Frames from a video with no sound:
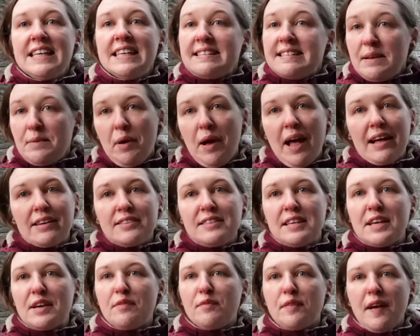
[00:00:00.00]
See what else
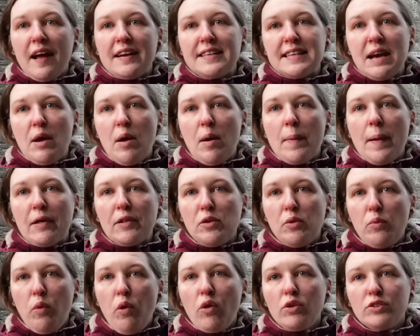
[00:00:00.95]
you can find out about the
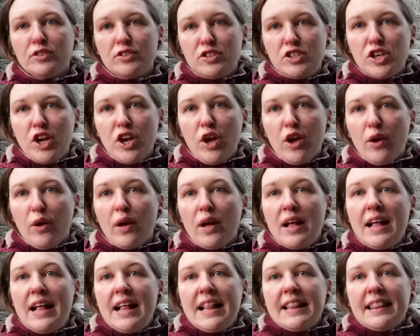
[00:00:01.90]
walls too.
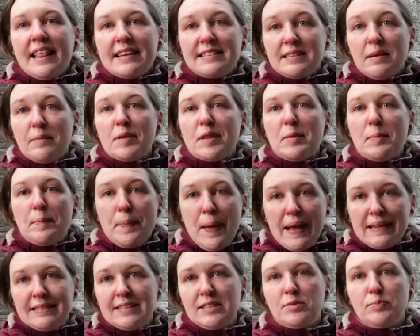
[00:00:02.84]
They're some of the
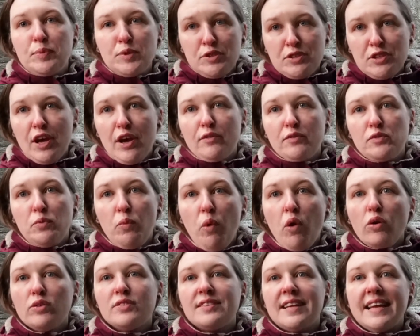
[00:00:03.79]
best preserved
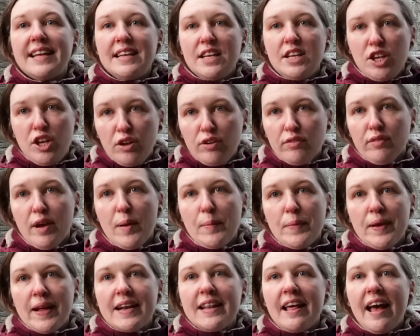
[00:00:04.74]
walls in Europe,
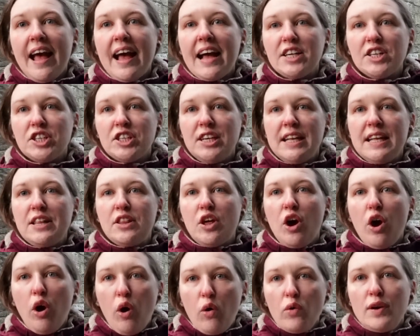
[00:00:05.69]
and they're actually
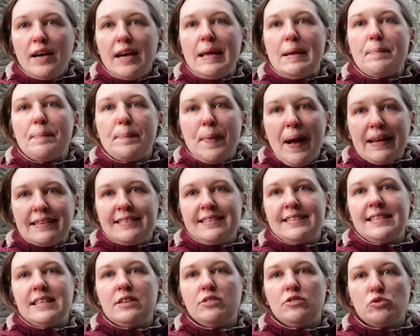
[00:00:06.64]
the only
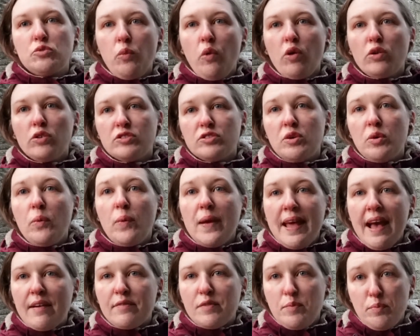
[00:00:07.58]
bastioned walls that we
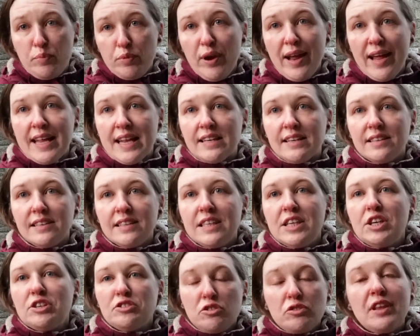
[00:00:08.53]
have in Britain,
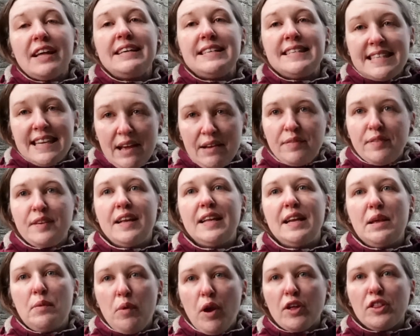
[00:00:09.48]
so they're
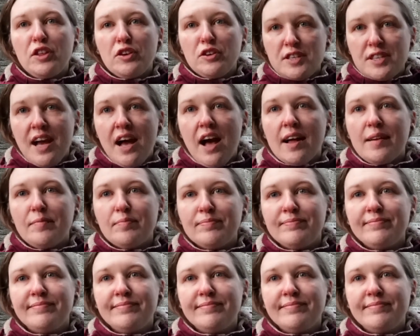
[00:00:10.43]
definitely worth your time.